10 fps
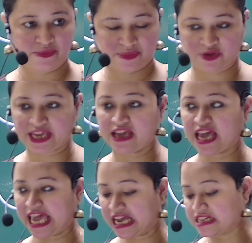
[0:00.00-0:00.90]
okay,
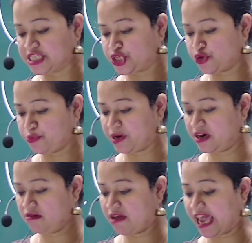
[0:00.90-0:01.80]
a
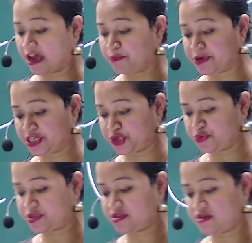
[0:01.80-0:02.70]
consumer, a
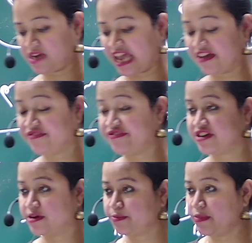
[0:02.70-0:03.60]
producer, a
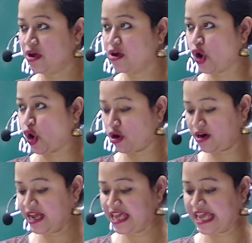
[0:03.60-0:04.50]
firm, or
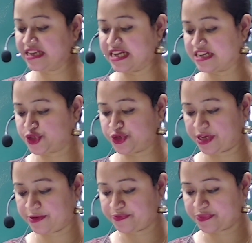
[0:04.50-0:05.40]
an industry.
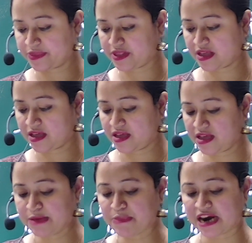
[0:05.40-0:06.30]

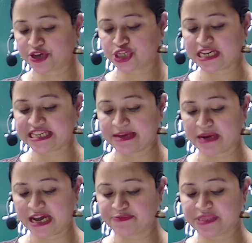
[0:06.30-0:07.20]
Marshall
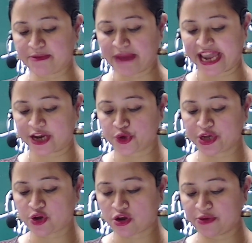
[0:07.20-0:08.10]
developed the
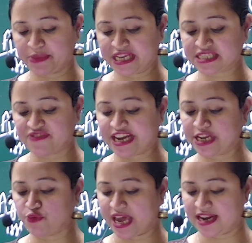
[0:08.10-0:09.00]
microeconomics very
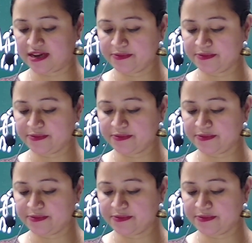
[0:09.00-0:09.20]
well.